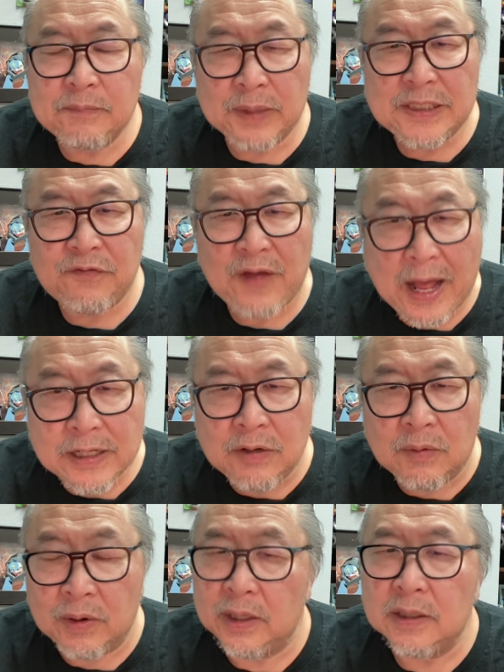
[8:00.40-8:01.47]
have placed
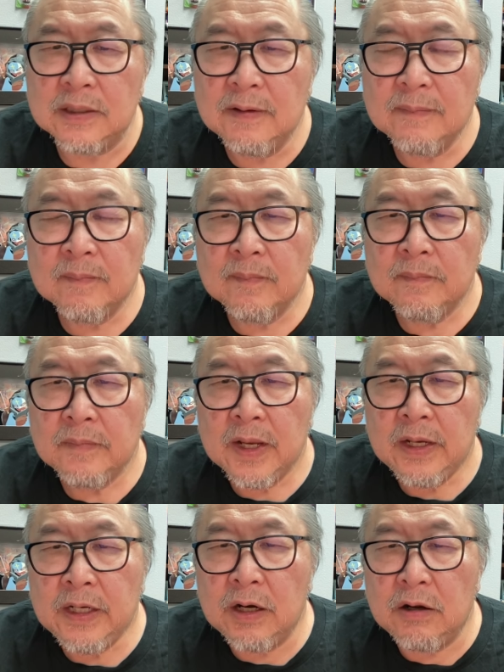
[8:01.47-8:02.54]
value on it.
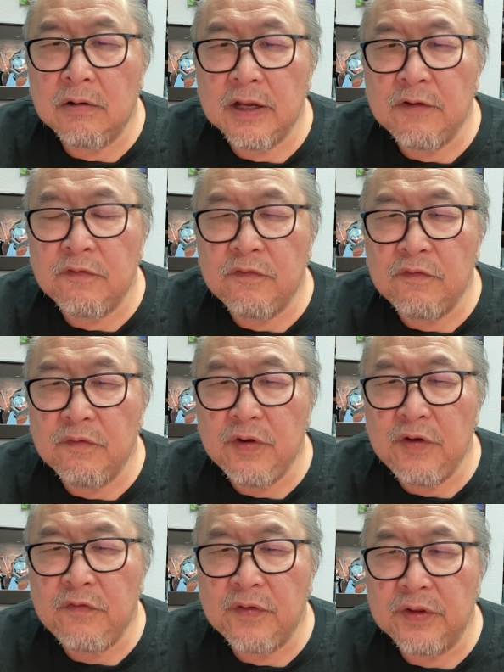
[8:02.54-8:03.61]
You know, if
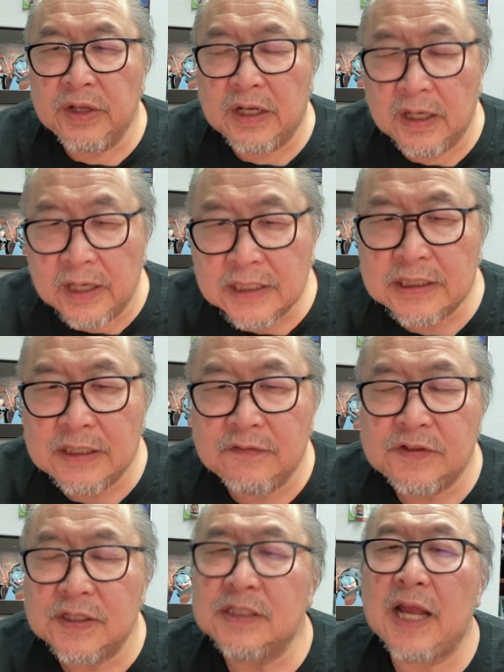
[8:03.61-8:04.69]
if the collective
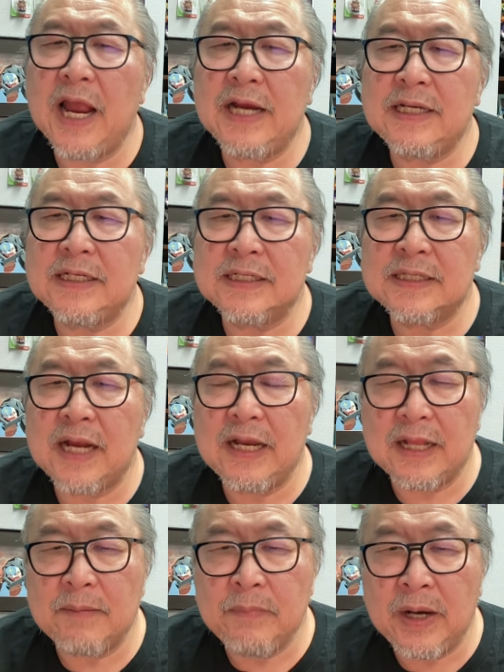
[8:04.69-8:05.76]
society
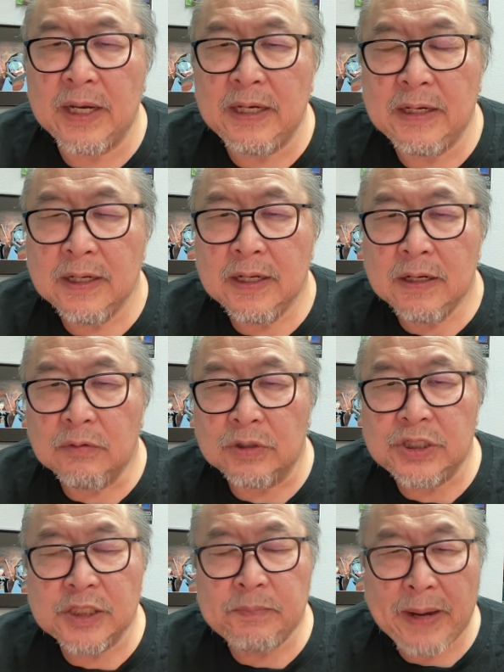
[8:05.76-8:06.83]
decided that money
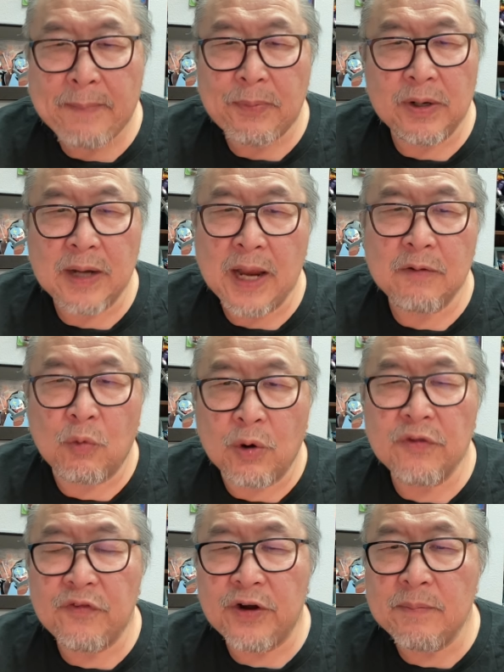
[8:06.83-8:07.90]
was just paper and not
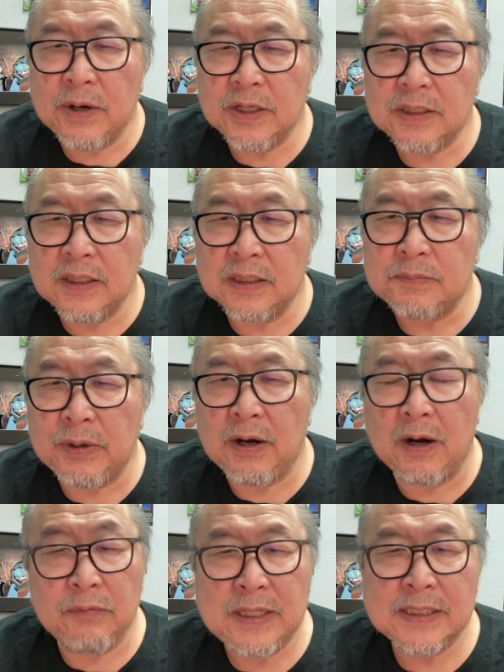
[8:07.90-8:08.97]
worth very much, they print
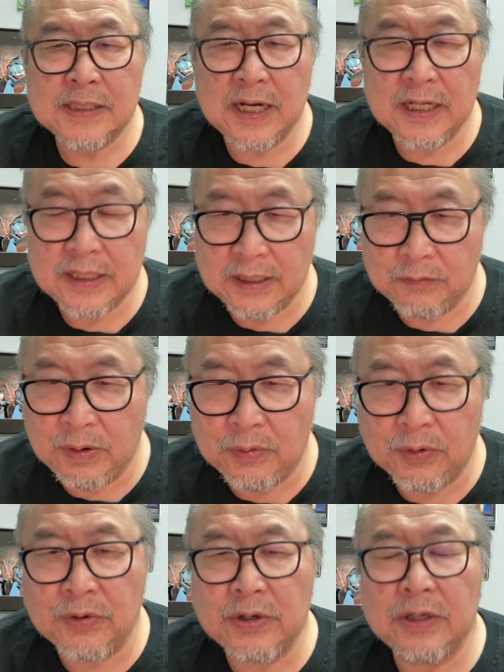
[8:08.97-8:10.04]
out, and we decided that we were
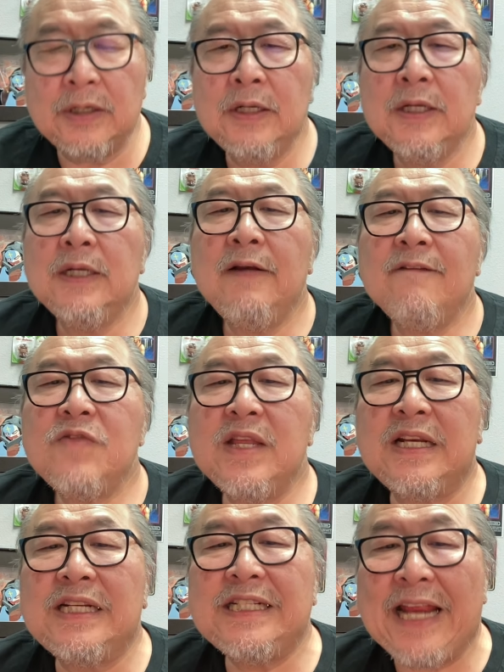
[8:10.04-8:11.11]
going to
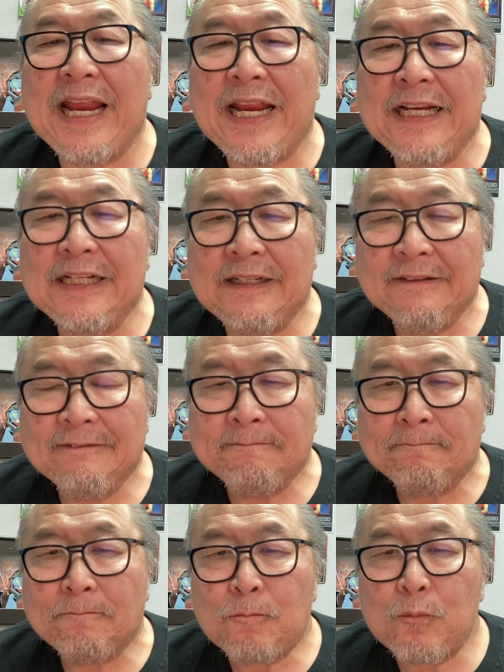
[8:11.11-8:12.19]
exchange
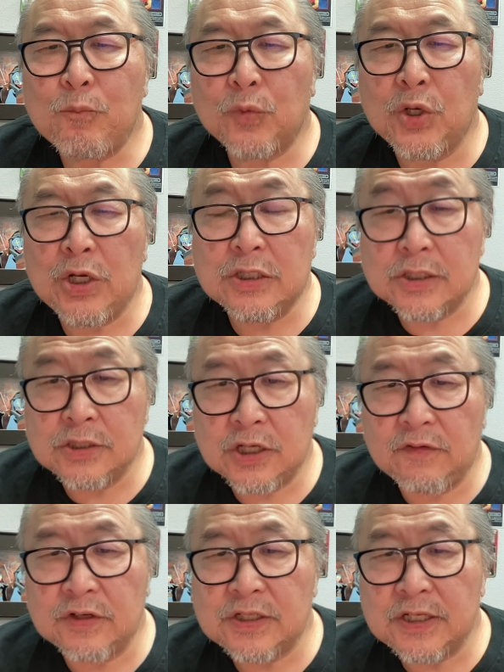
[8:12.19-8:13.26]
goods and
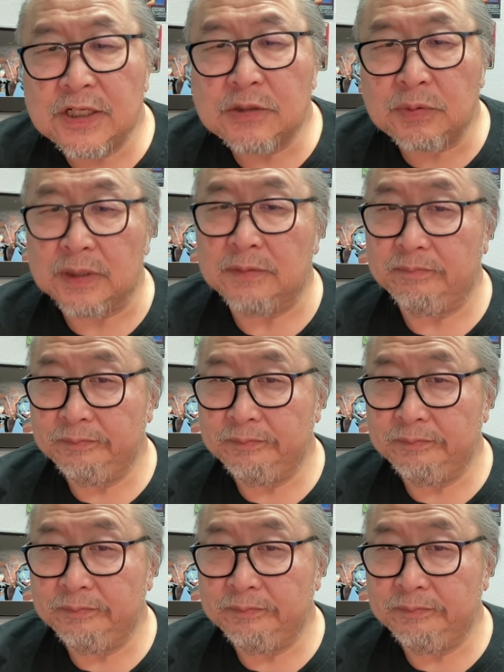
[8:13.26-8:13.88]
services with